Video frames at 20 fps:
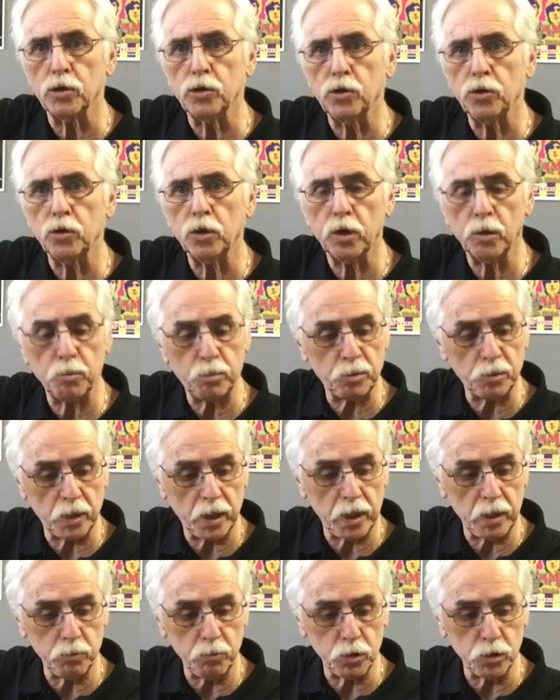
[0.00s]
You can play
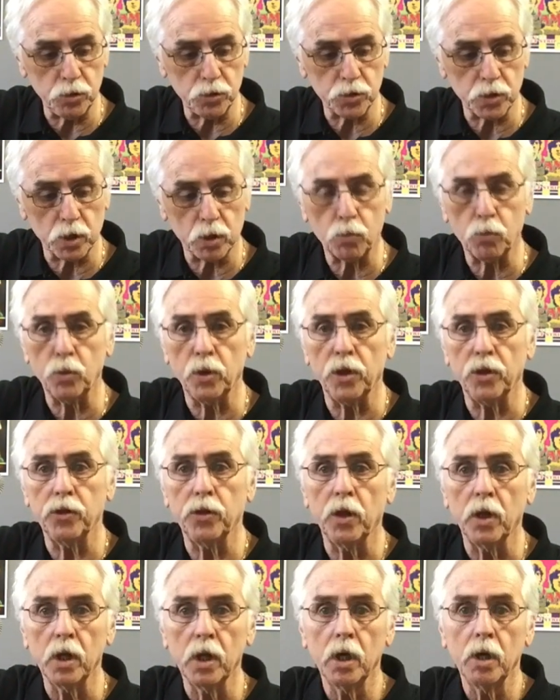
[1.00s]
music
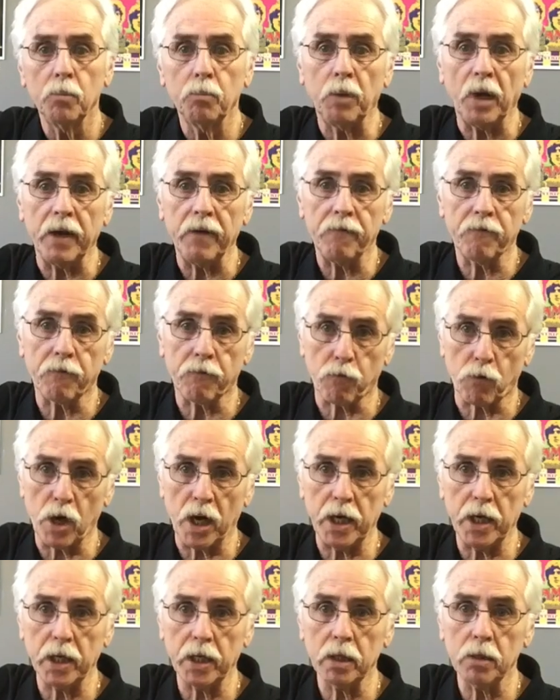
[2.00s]
by
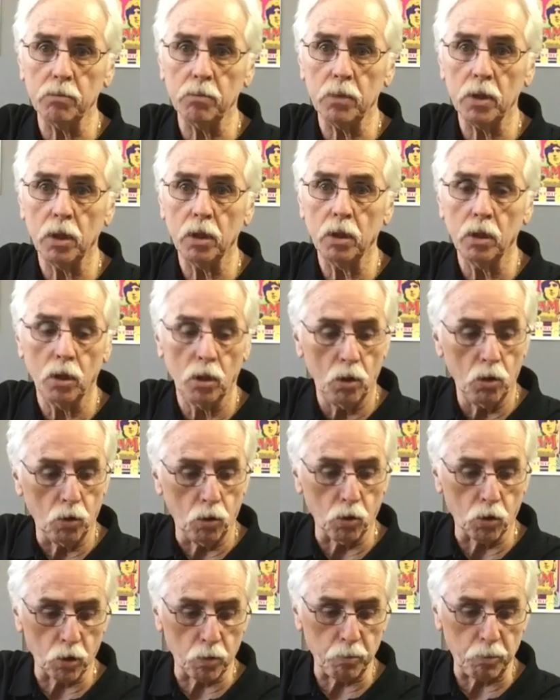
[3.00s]
fretting them,
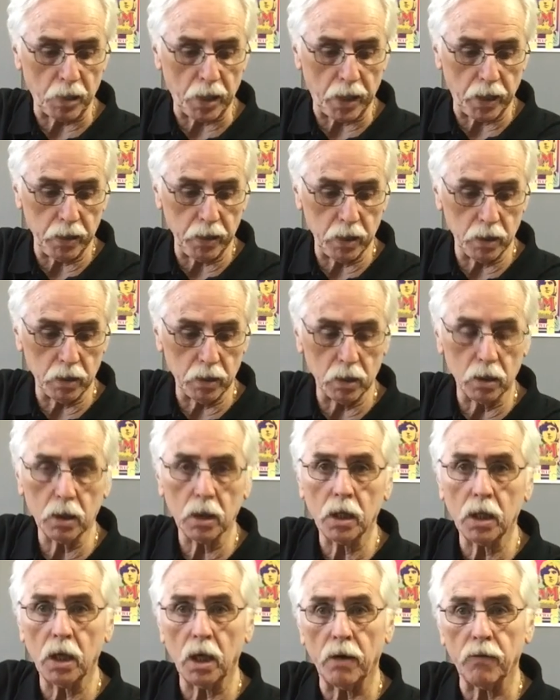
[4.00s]
or by
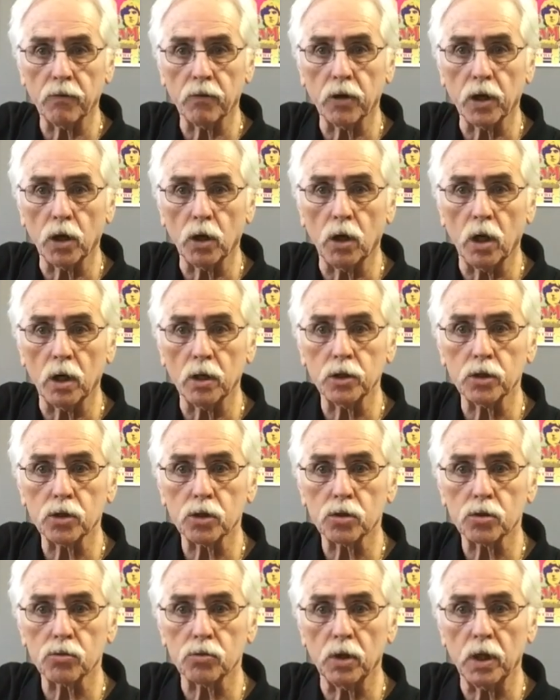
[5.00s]
covering all the
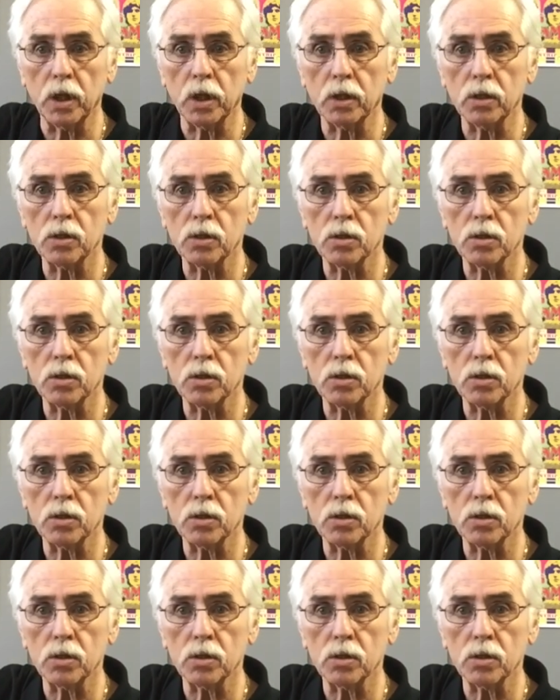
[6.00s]
strings,